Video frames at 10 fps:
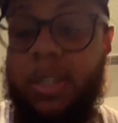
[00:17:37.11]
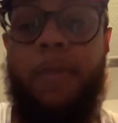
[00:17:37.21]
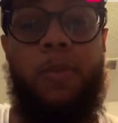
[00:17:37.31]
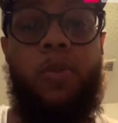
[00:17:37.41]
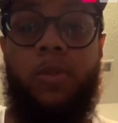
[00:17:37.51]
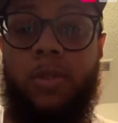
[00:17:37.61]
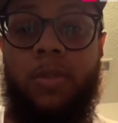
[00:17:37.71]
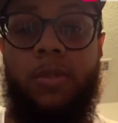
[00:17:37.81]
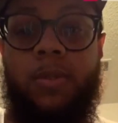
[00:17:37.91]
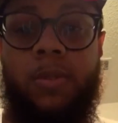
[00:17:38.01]
I used the
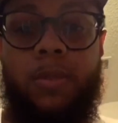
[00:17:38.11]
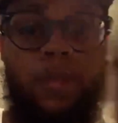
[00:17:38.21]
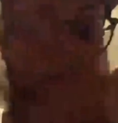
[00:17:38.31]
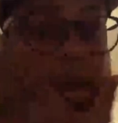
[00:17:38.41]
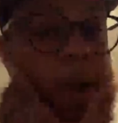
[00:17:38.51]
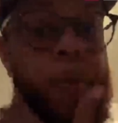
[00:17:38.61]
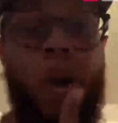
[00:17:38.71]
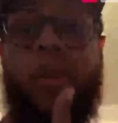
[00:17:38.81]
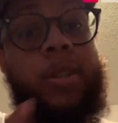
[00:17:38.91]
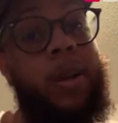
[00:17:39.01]
right symbols.
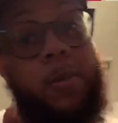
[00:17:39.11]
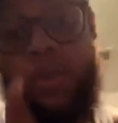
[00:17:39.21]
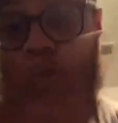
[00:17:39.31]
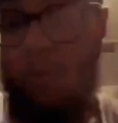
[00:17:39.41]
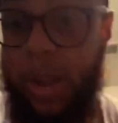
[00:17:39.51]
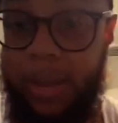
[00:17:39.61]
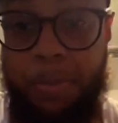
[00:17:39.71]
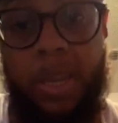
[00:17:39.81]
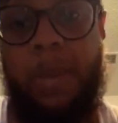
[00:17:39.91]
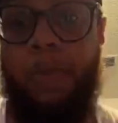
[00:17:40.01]
I
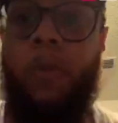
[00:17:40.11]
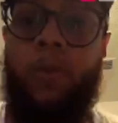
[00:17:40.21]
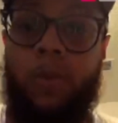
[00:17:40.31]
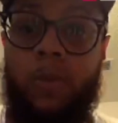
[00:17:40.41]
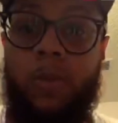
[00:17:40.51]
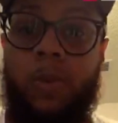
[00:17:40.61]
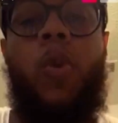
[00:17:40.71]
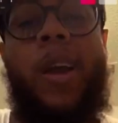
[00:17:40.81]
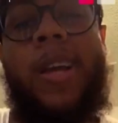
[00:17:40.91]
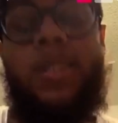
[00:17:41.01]
parted up with the right.
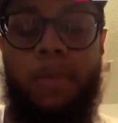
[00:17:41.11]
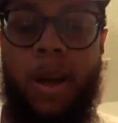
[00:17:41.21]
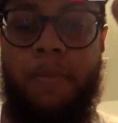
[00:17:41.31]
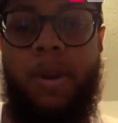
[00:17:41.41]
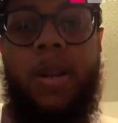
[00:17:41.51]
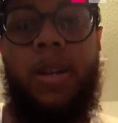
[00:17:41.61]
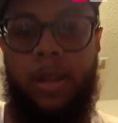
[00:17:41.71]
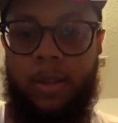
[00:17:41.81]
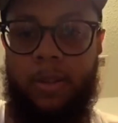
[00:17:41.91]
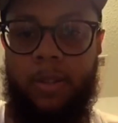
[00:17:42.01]
Where's my money?